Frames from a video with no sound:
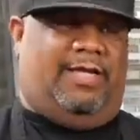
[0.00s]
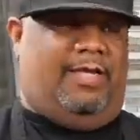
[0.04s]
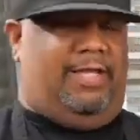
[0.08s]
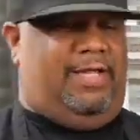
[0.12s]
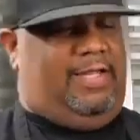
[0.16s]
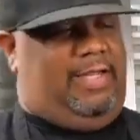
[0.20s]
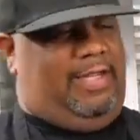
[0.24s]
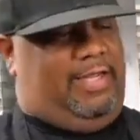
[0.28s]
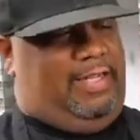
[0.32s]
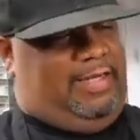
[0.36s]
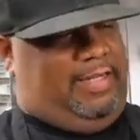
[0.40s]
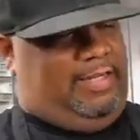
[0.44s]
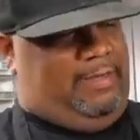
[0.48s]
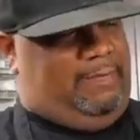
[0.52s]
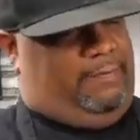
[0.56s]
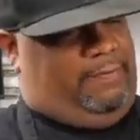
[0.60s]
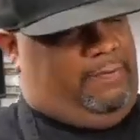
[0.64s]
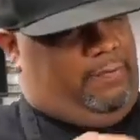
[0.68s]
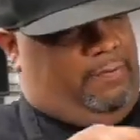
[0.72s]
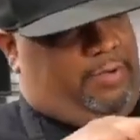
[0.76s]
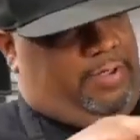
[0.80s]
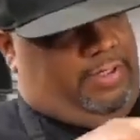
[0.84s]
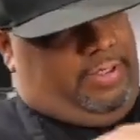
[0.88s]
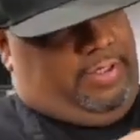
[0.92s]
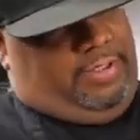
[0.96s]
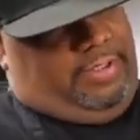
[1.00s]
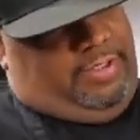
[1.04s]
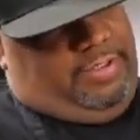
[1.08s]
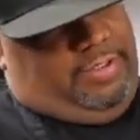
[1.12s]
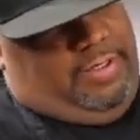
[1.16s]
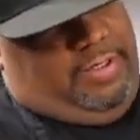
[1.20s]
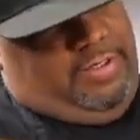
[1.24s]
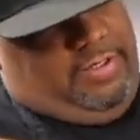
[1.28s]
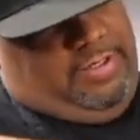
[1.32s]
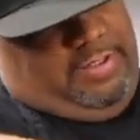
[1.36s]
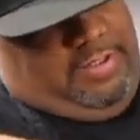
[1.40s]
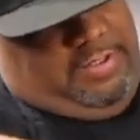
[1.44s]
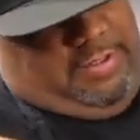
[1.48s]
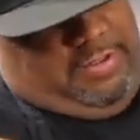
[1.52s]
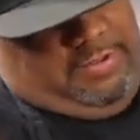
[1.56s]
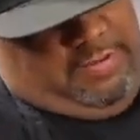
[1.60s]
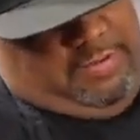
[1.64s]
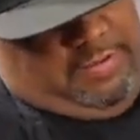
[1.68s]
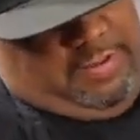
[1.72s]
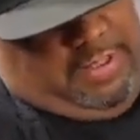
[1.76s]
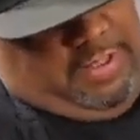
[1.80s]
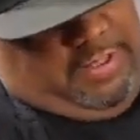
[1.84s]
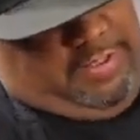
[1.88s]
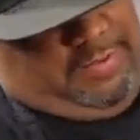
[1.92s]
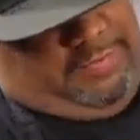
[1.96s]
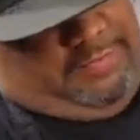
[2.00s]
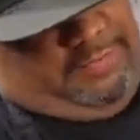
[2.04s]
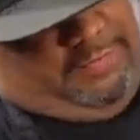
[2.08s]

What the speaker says: and then pour it in there, right?